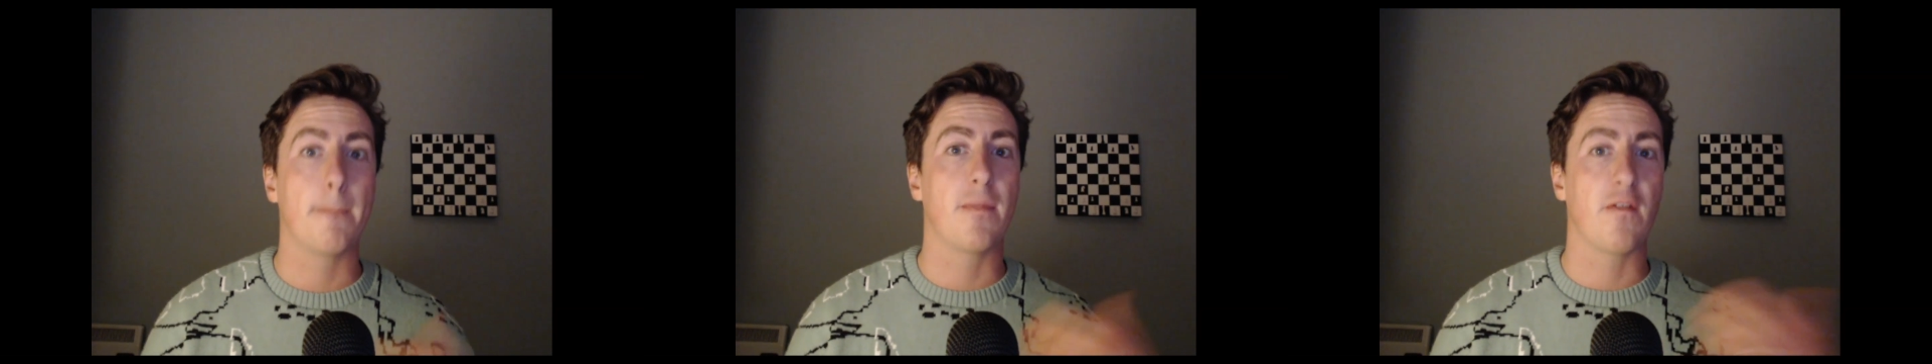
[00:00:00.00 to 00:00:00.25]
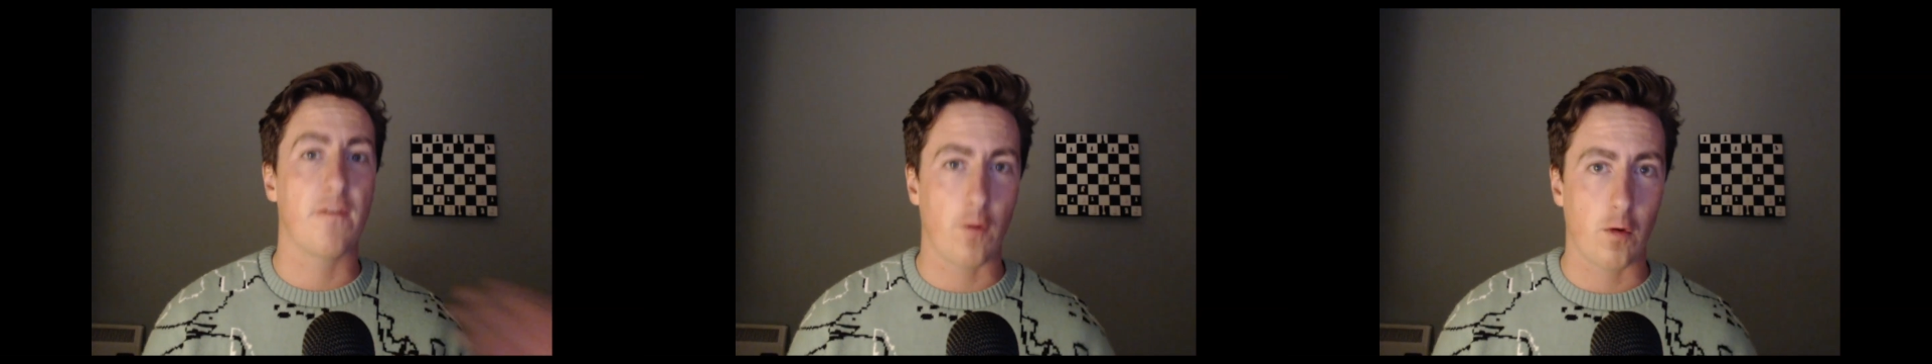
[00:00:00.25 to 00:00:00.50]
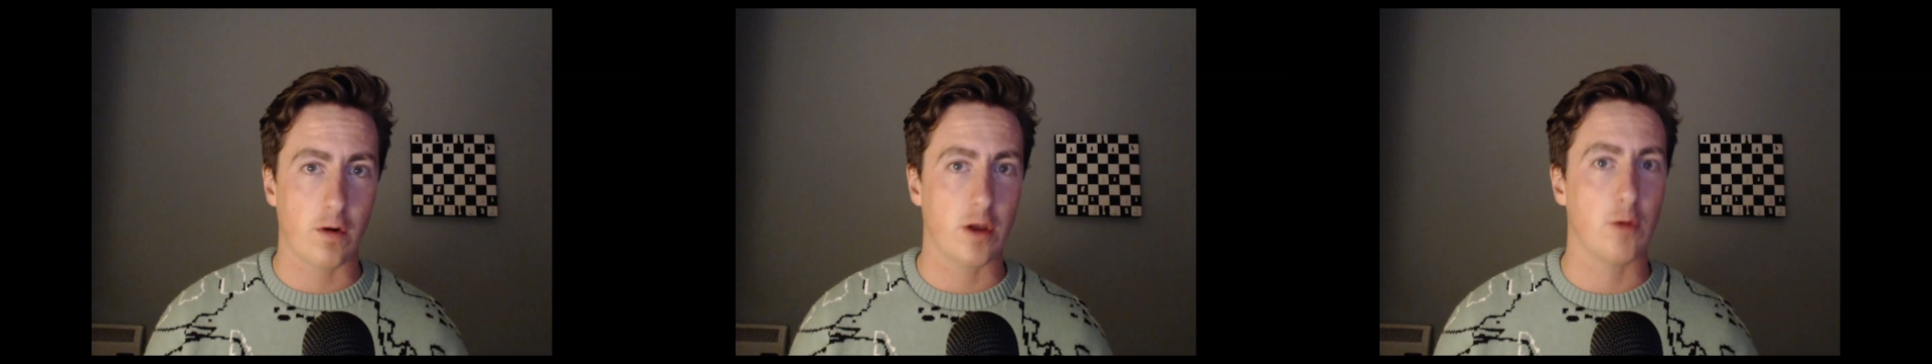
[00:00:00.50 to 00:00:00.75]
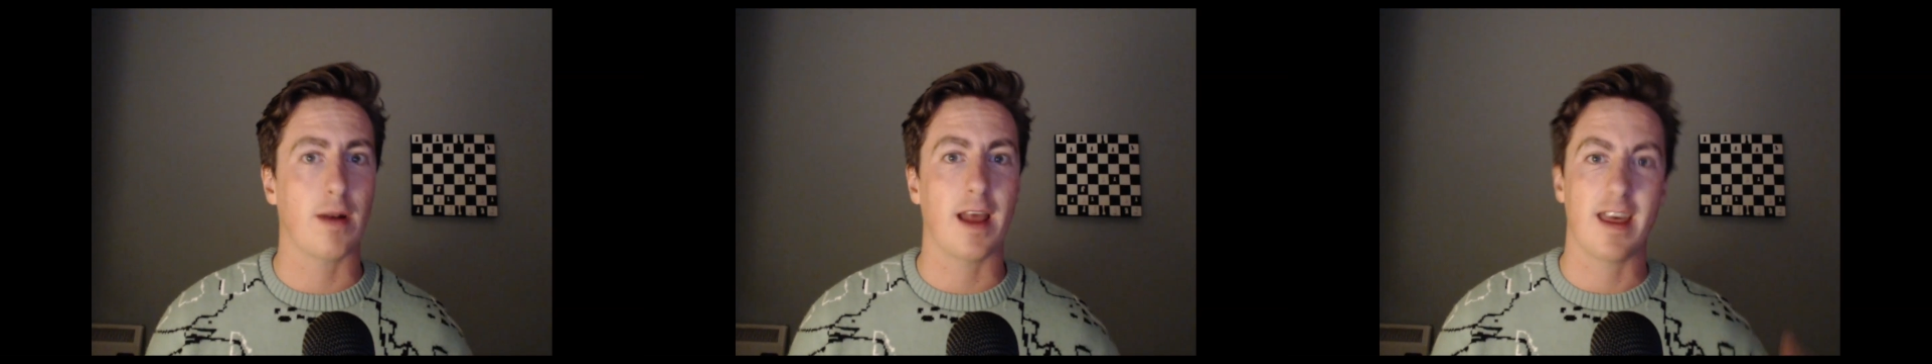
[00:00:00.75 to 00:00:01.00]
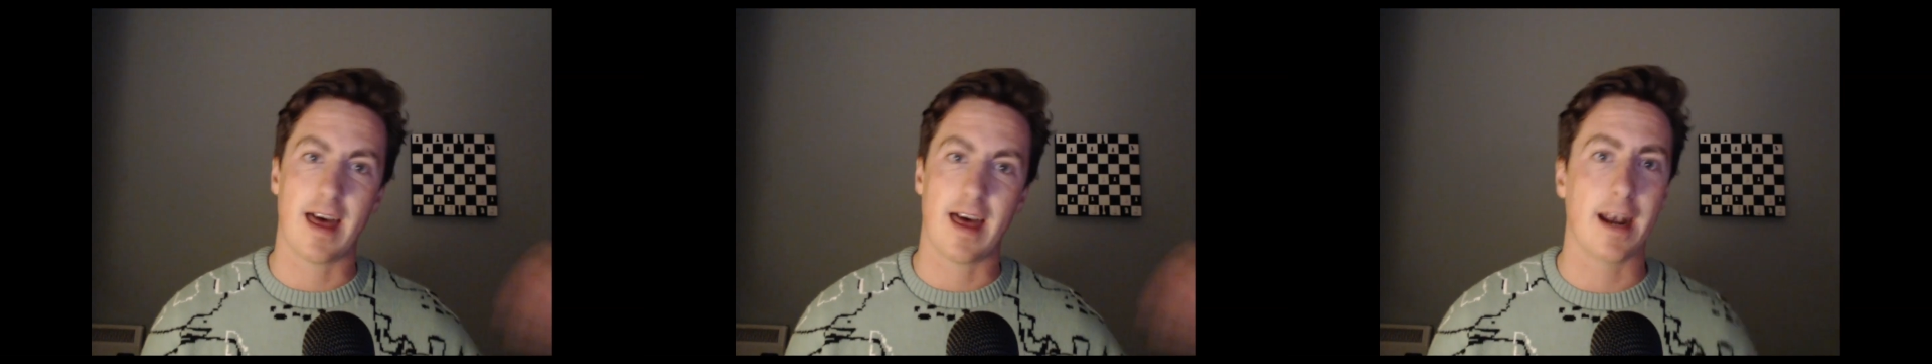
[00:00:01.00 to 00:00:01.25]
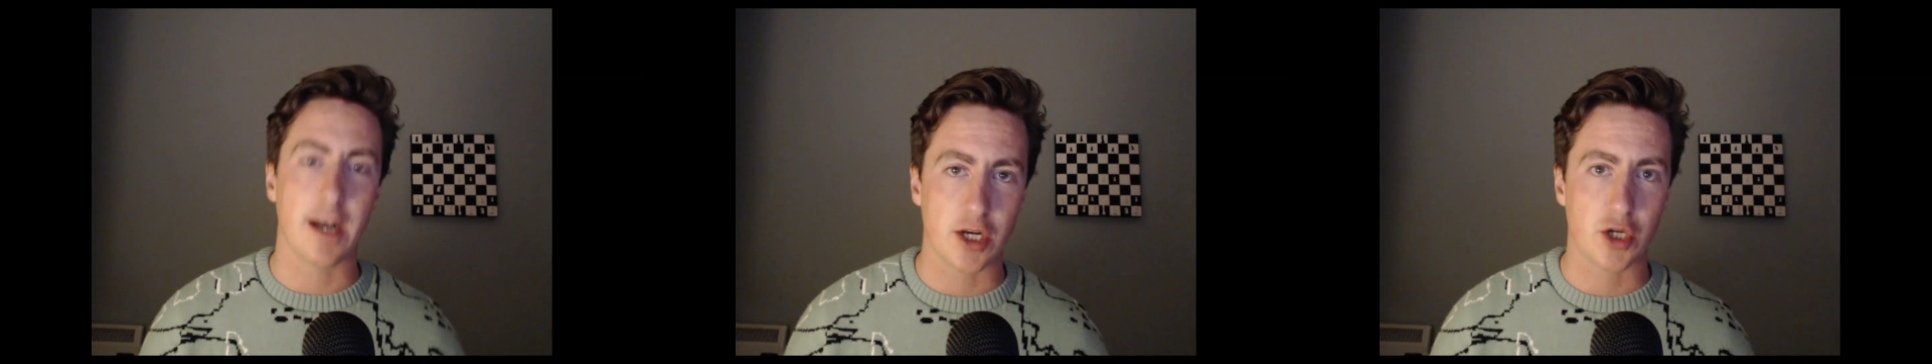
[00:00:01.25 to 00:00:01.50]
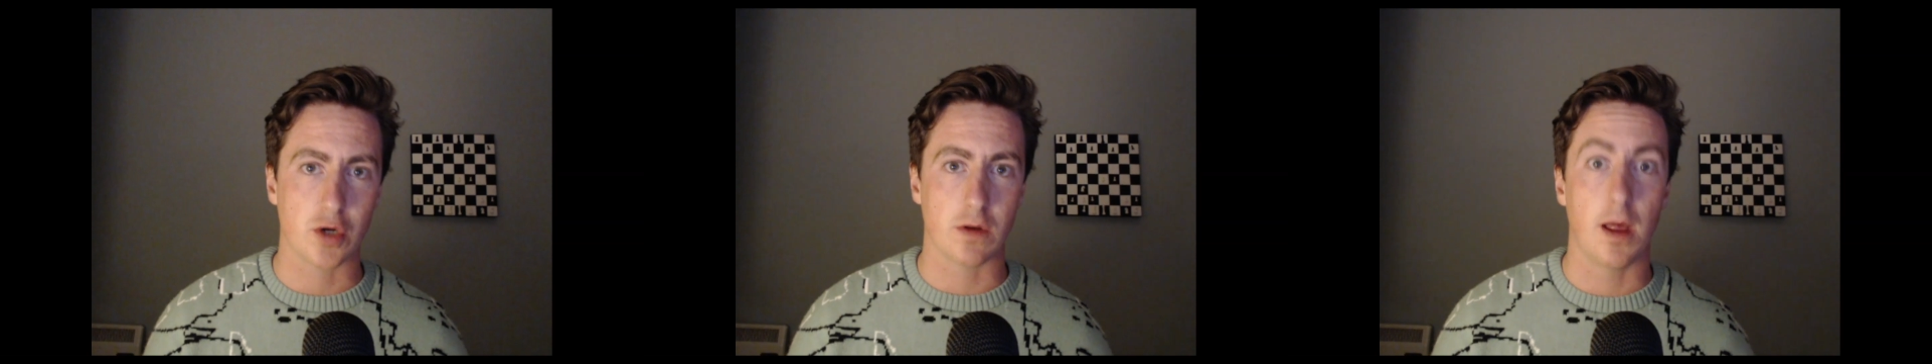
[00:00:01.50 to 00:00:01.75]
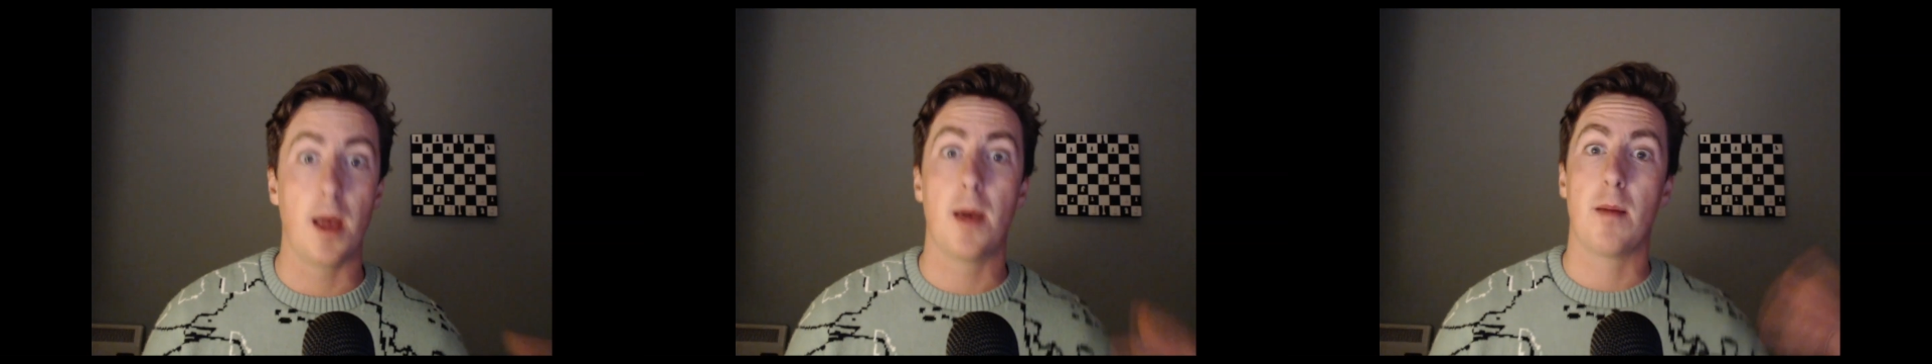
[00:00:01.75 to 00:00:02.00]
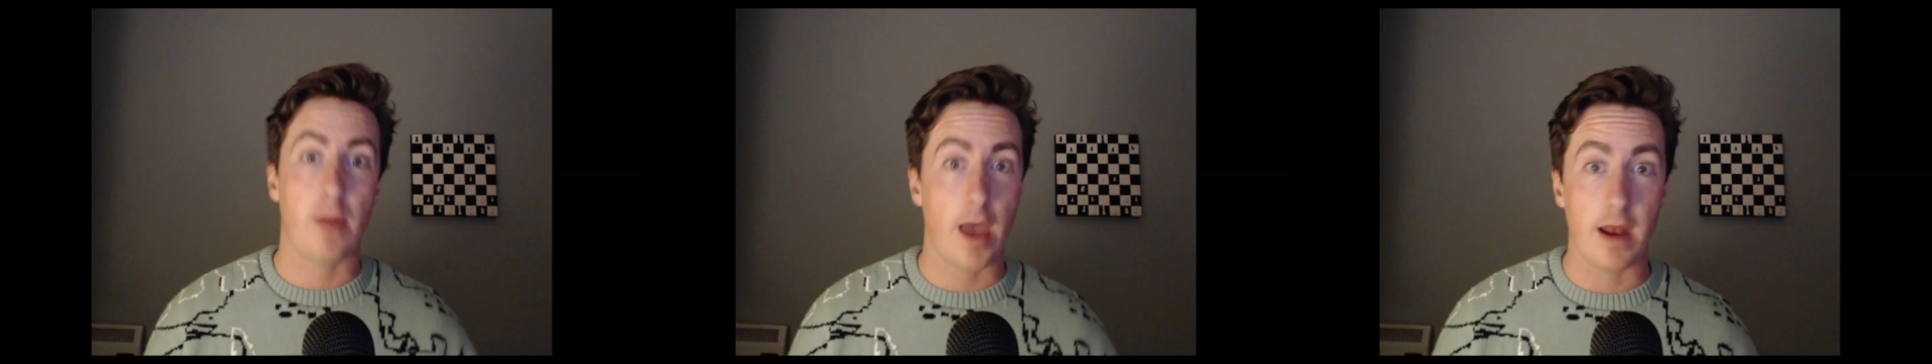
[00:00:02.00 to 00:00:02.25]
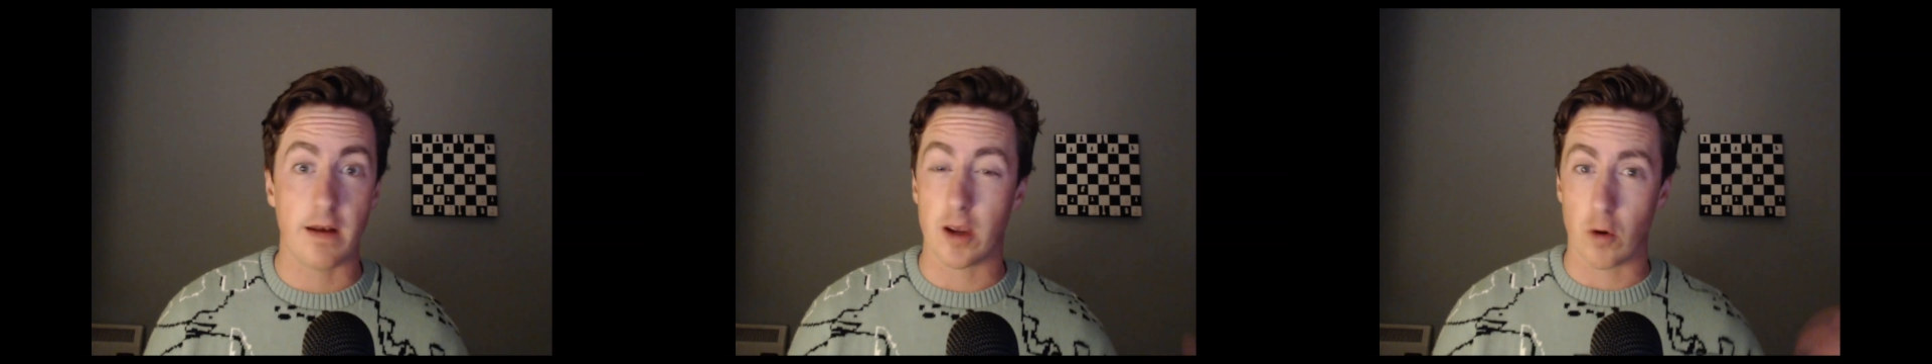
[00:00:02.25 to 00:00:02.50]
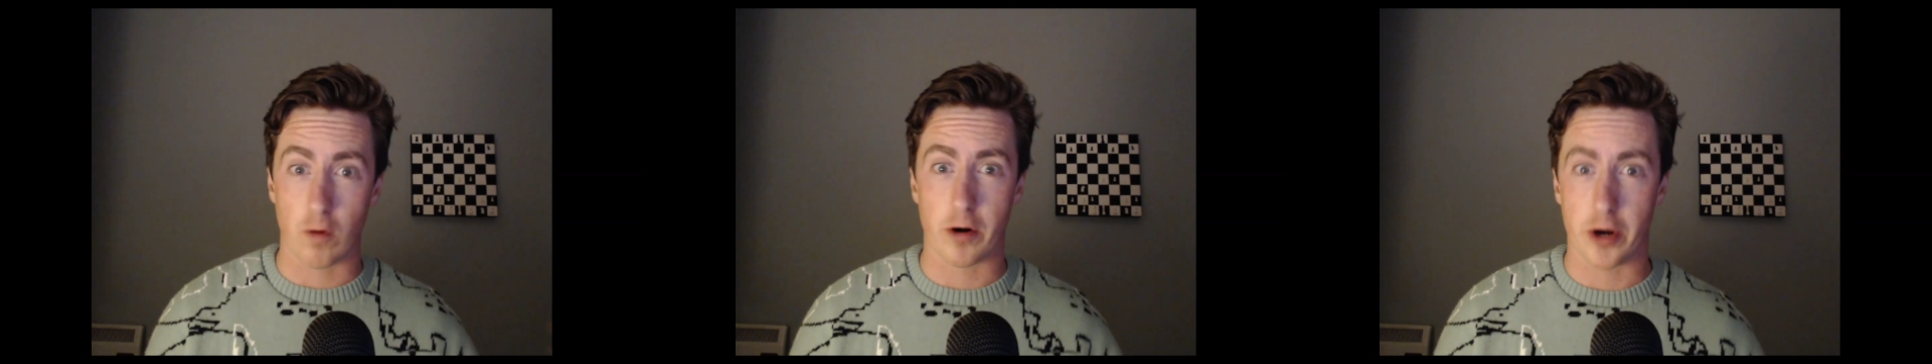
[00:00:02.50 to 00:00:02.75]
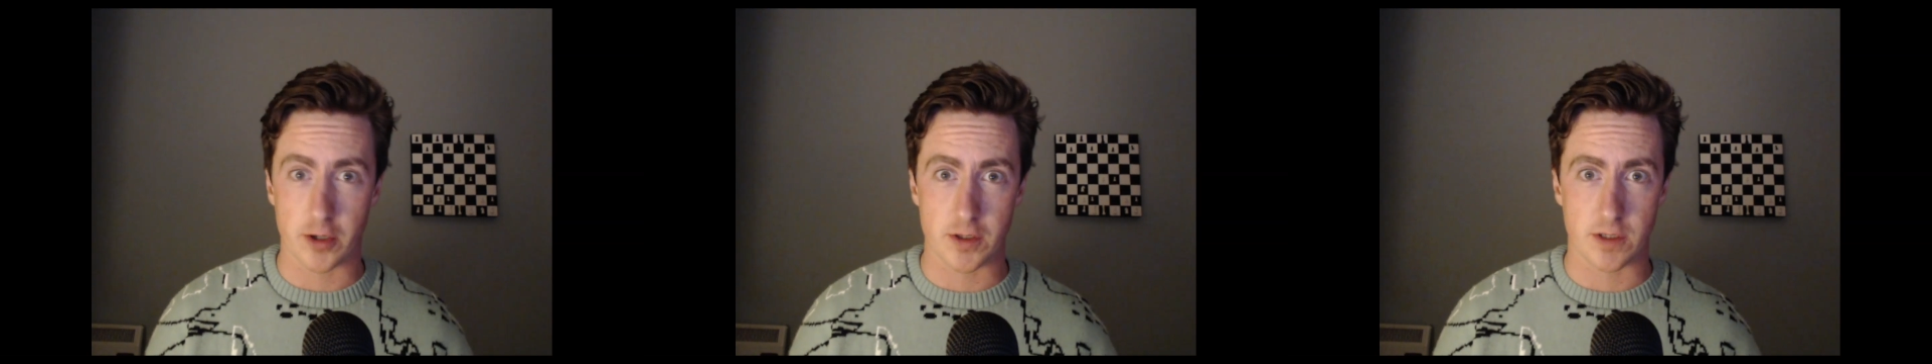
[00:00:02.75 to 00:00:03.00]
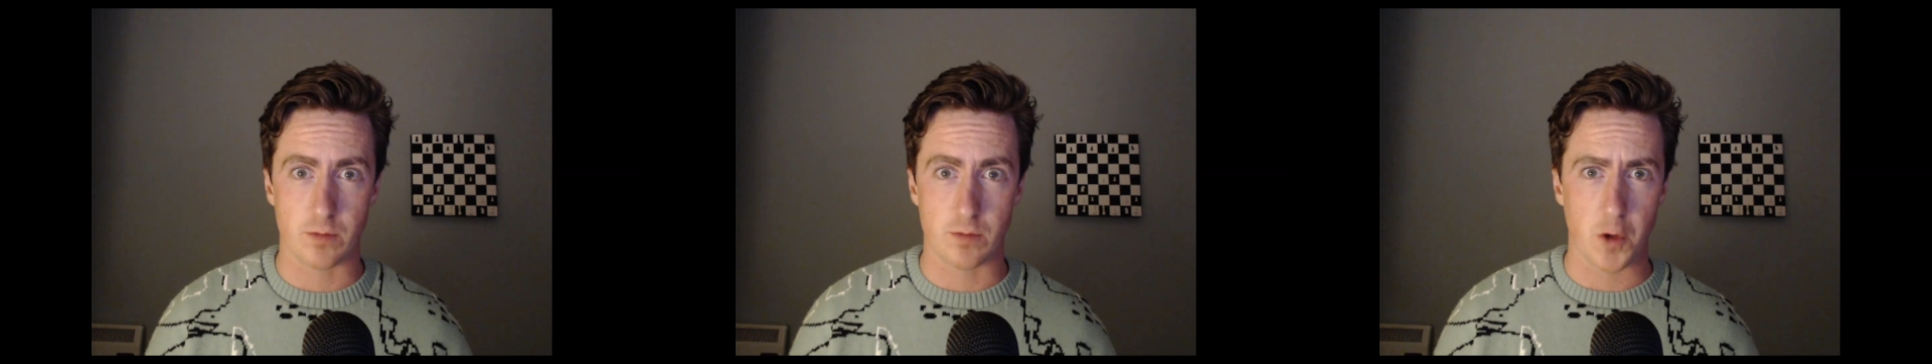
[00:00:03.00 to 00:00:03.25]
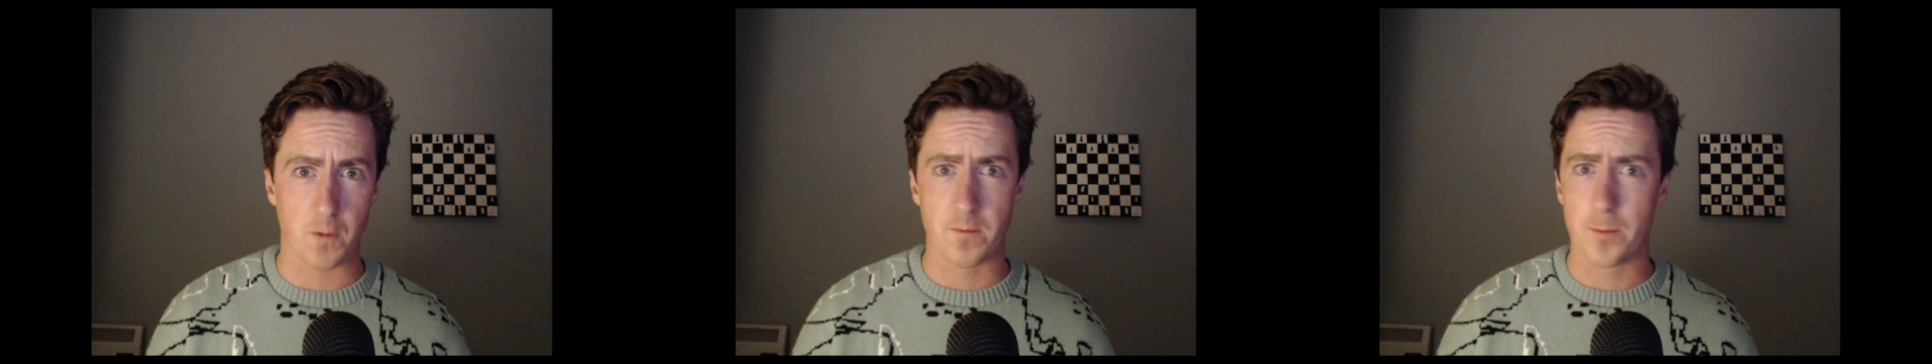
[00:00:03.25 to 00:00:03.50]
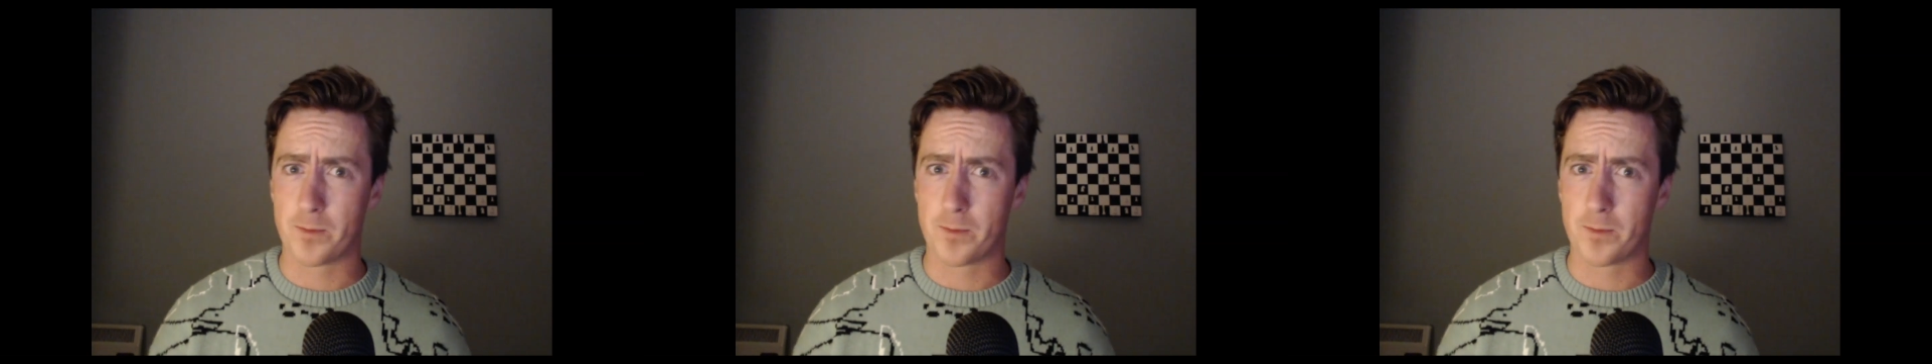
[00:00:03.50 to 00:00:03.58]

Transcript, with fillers: before you play that initial pending or urgent move.